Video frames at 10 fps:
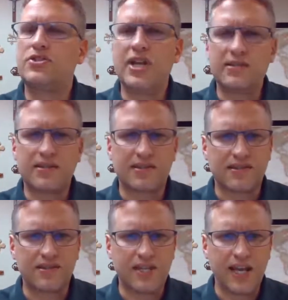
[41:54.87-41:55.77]
Jesus
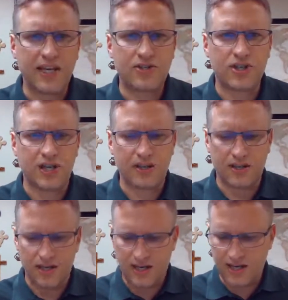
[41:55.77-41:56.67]
is
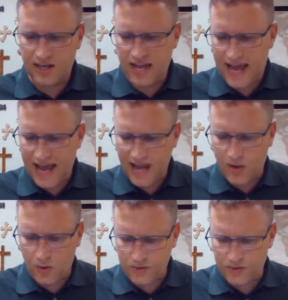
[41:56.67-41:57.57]
teaching in a
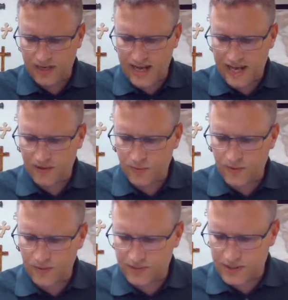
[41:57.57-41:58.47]
house or gathering
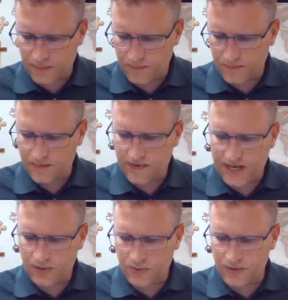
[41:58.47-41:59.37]
with some
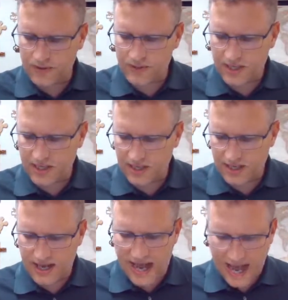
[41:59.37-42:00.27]
followers
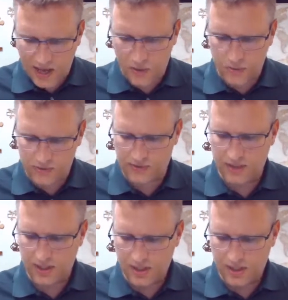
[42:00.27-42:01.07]
in a house,